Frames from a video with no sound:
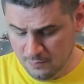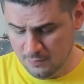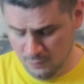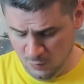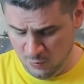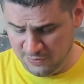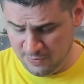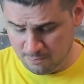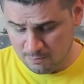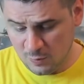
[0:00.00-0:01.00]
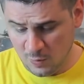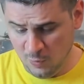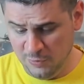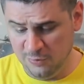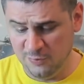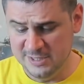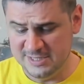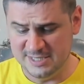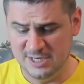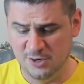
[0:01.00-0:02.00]
with the
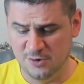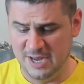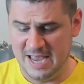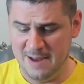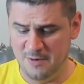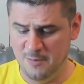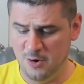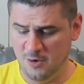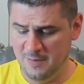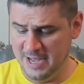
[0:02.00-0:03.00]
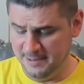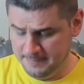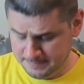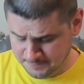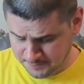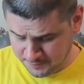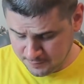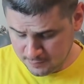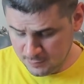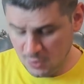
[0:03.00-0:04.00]
360-degree camera Moto mod,
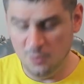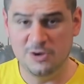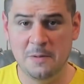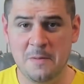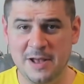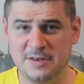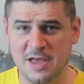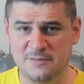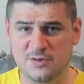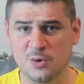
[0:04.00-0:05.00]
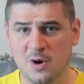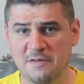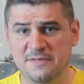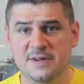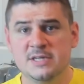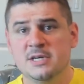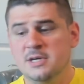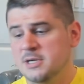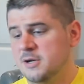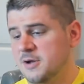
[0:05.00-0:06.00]
which I'm about to have two of,
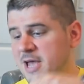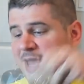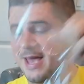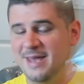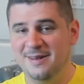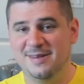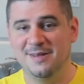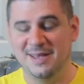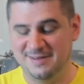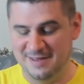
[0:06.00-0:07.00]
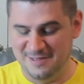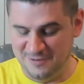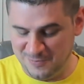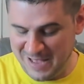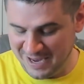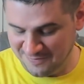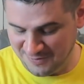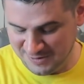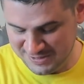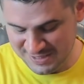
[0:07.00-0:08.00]
okay, until I send this back, of course.